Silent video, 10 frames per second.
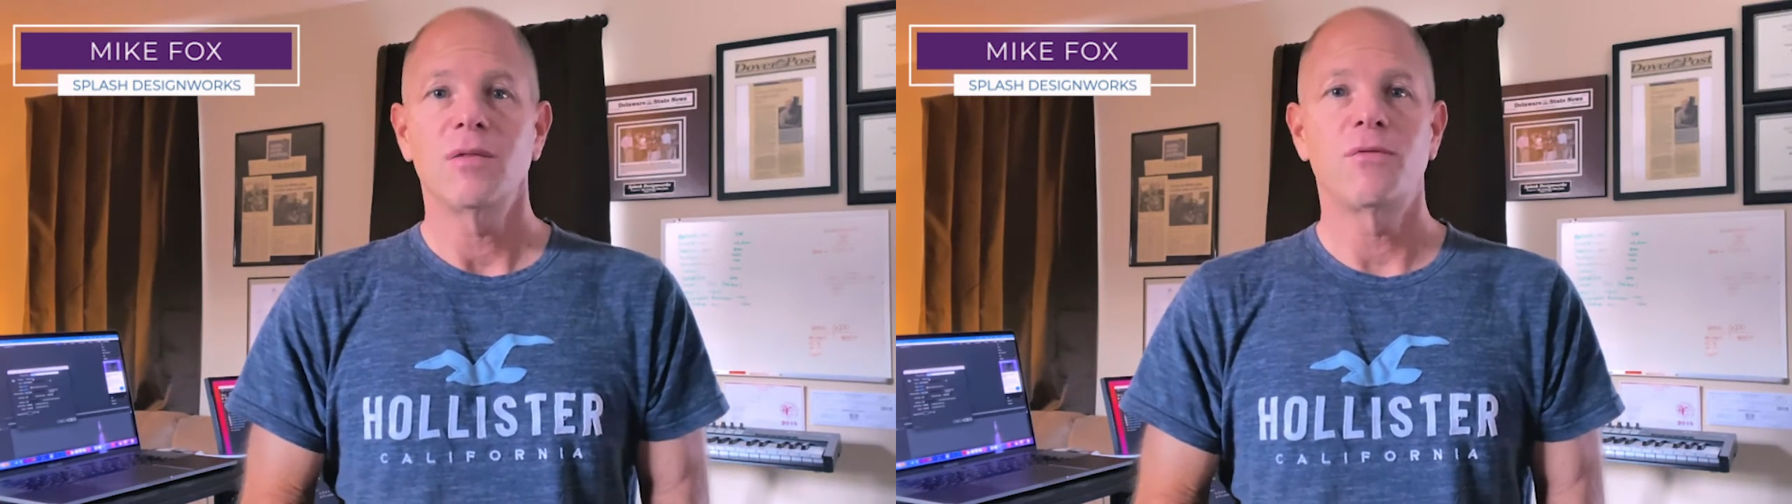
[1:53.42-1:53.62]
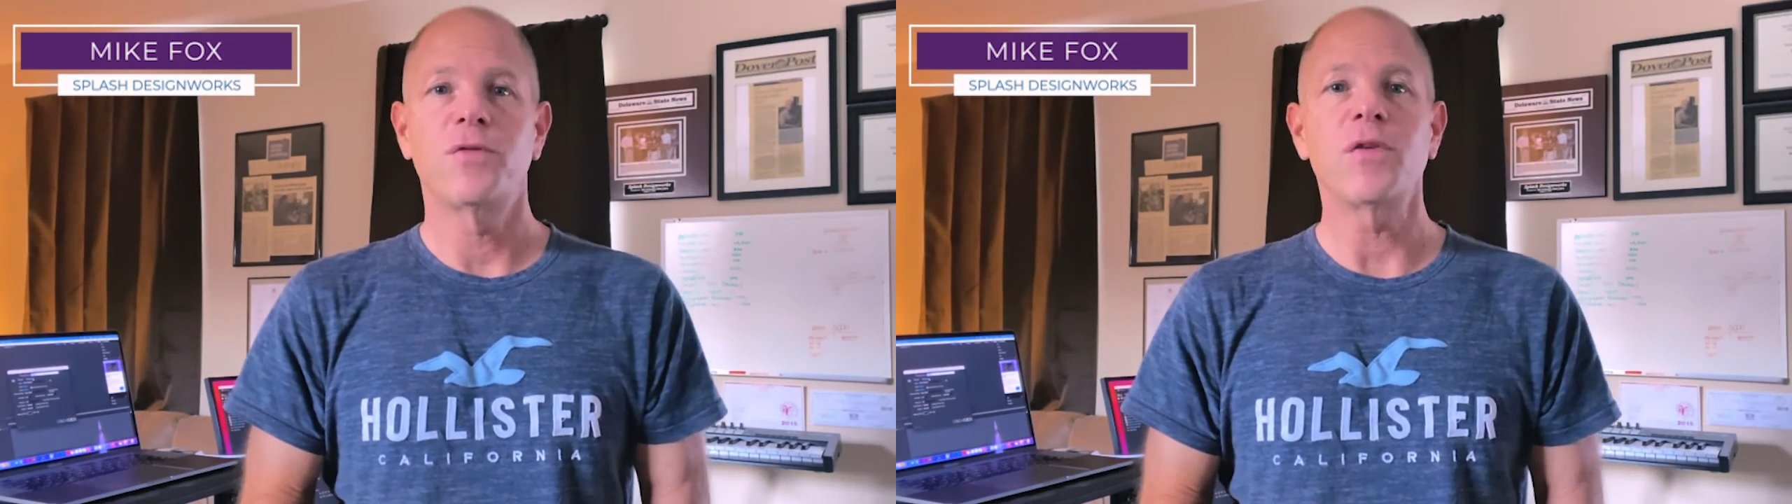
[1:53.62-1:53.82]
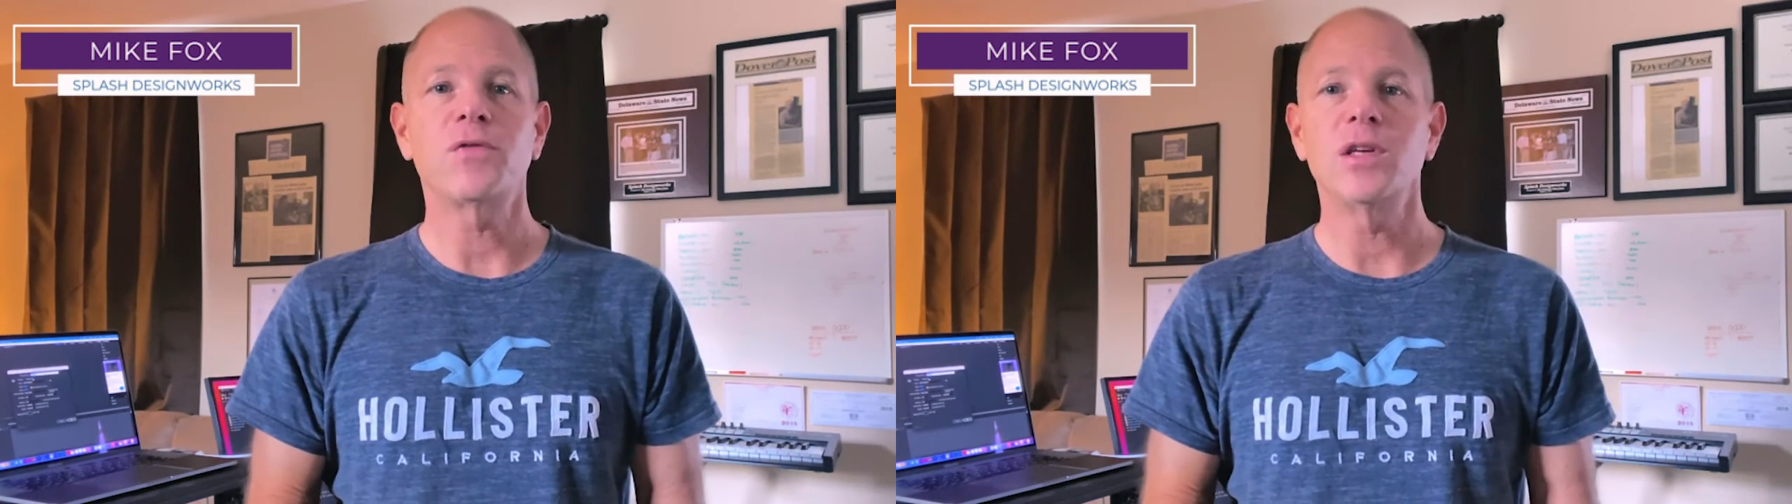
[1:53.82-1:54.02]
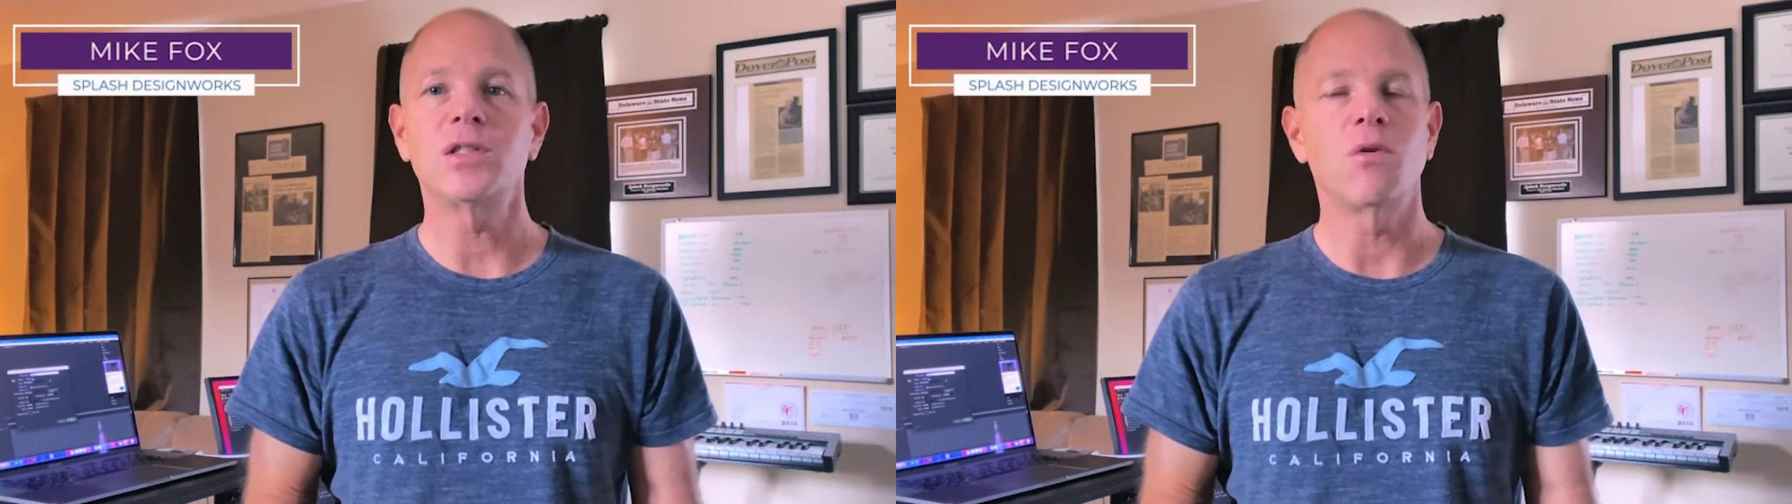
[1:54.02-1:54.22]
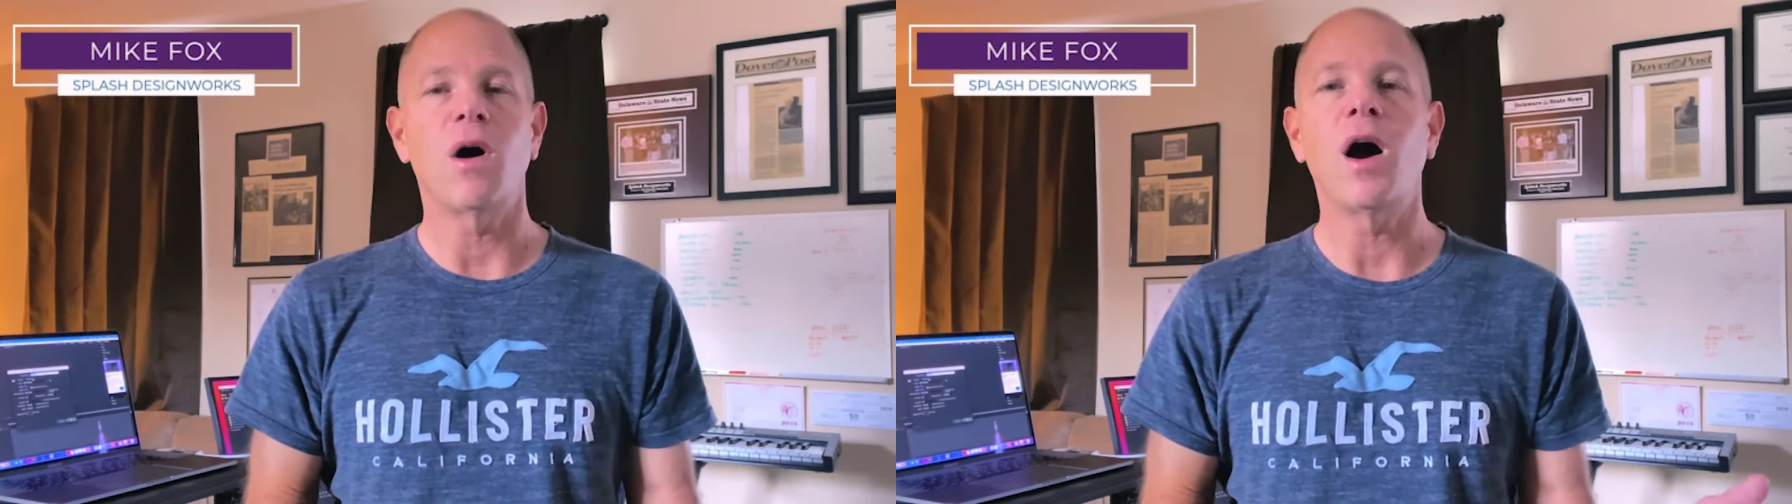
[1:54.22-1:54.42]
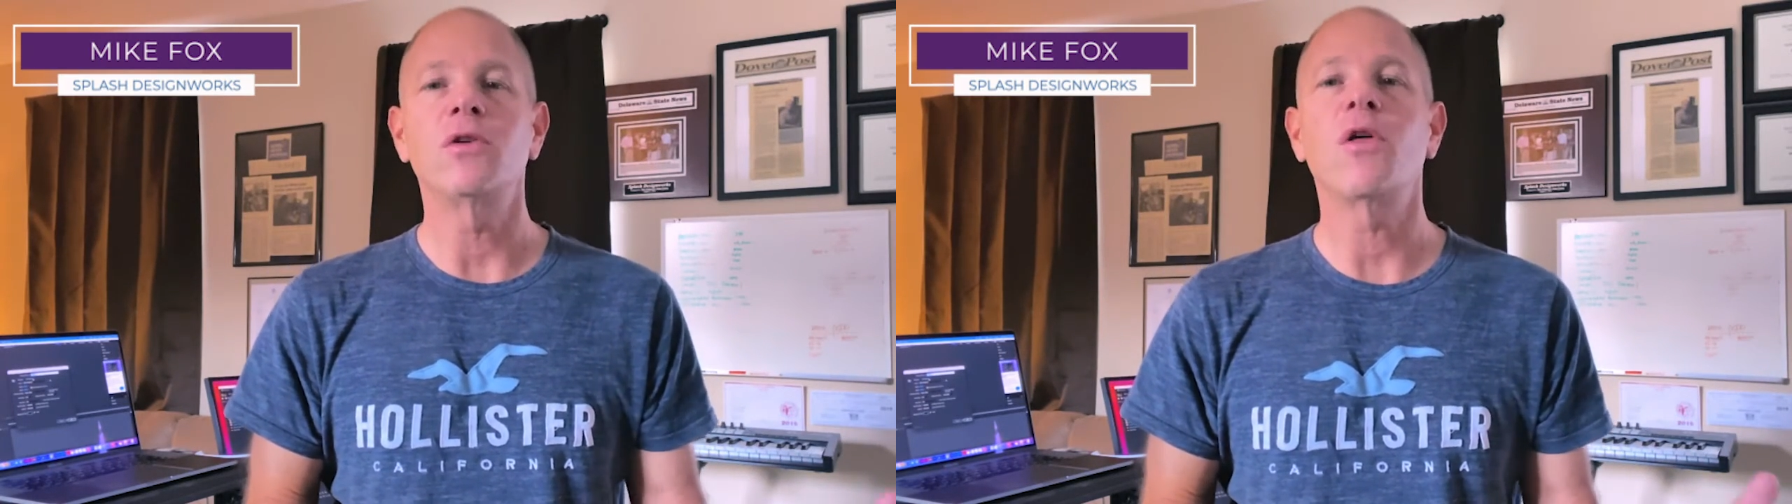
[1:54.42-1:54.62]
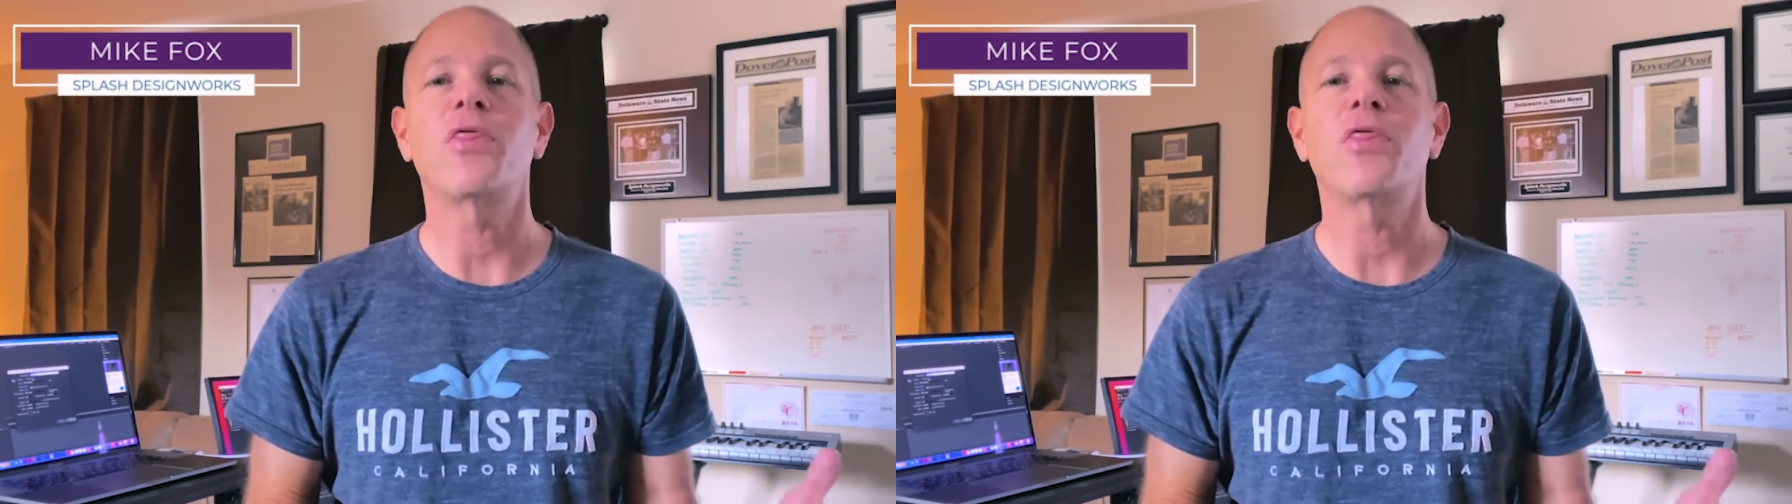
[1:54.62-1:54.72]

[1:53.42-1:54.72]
50 to 100